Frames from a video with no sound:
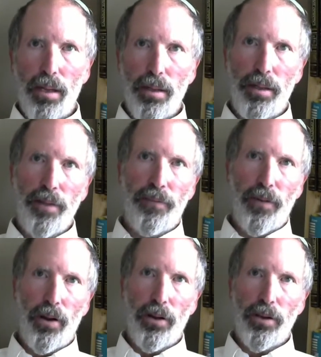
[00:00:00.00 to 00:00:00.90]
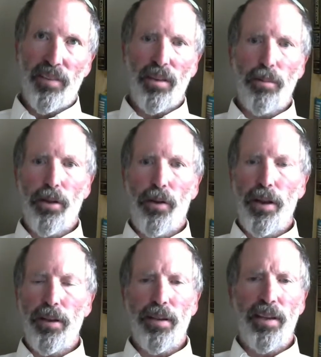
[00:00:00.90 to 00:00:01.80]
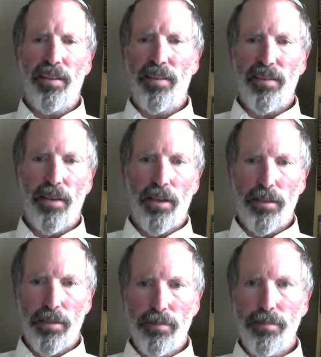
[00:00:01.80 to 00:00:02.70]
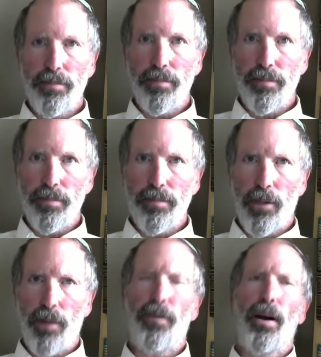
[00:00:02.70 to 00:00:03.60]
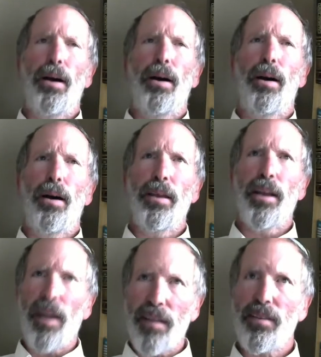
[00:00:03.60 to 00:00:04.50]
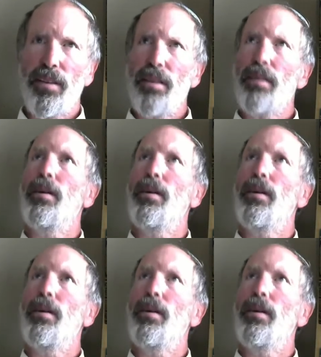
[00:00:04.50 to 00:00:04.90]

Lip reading: deferred to some degree to his uncle, or cousin,